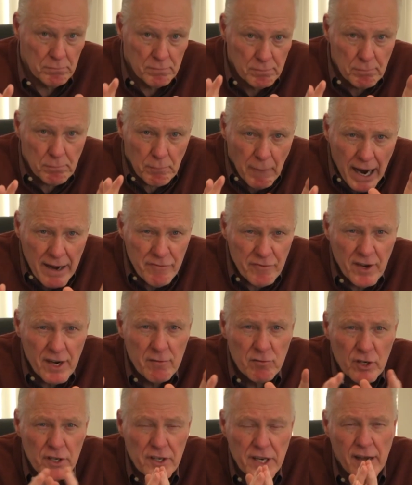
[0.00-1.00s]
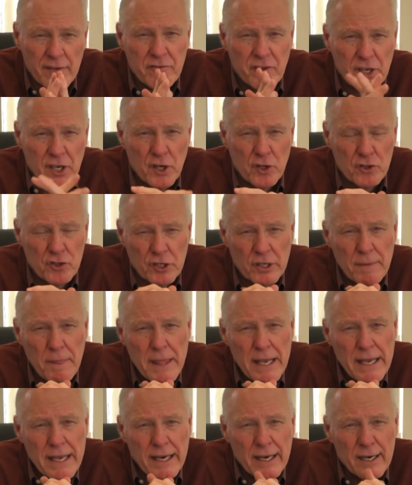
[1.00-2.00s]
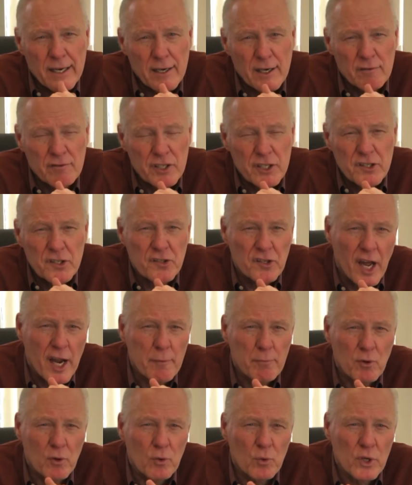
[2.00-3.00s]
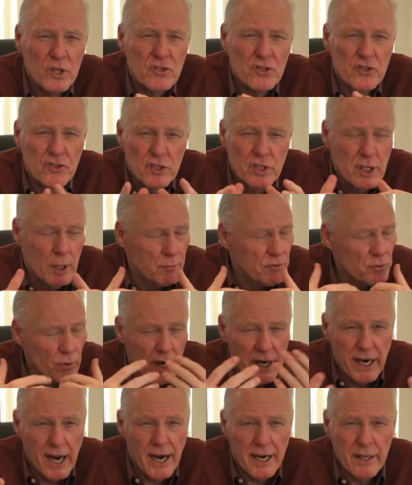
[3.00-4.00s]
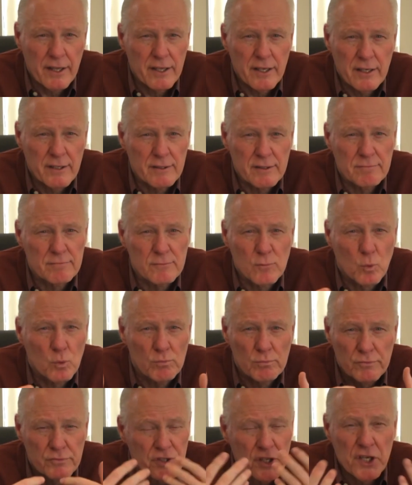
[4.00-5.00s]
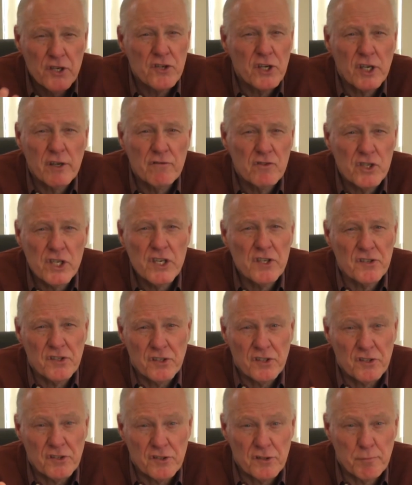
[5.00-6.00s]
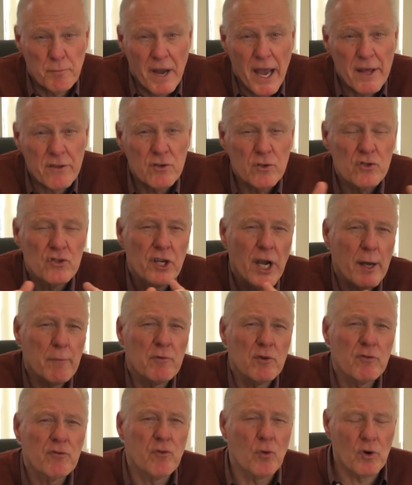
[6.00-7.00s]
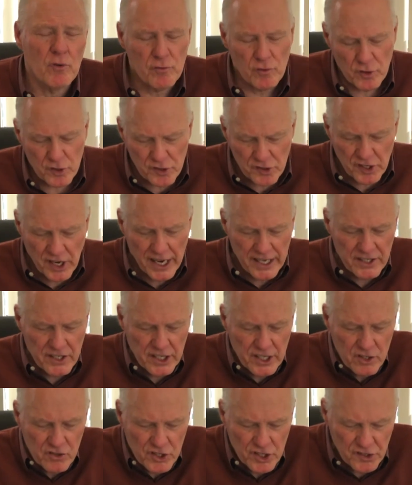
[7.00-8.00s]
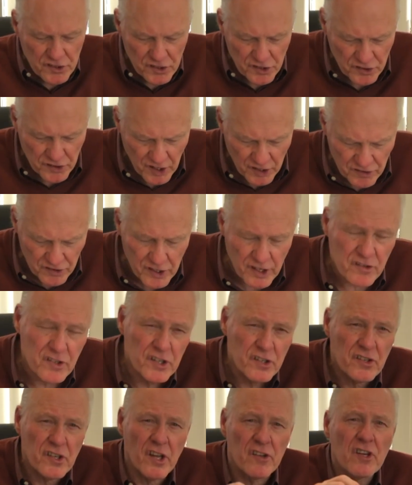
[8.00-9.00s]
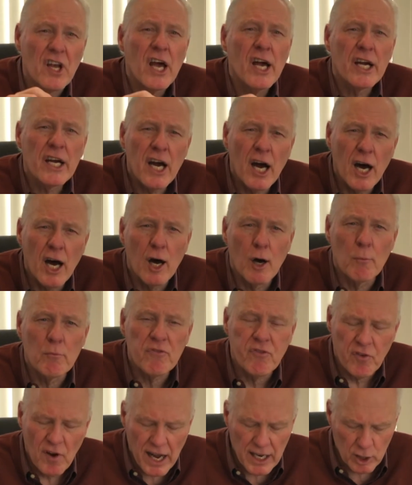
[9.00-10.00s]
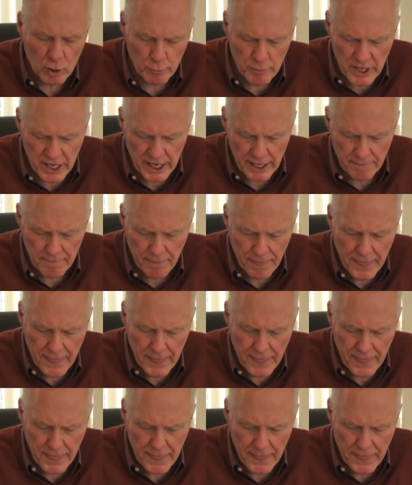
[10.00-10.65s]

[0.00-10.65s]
my favorite definition of a disciple, which comes right out of the teaching of Jesus, Matthew chapter 4, verse 19. Jesus says this, he says, "Come, follow me,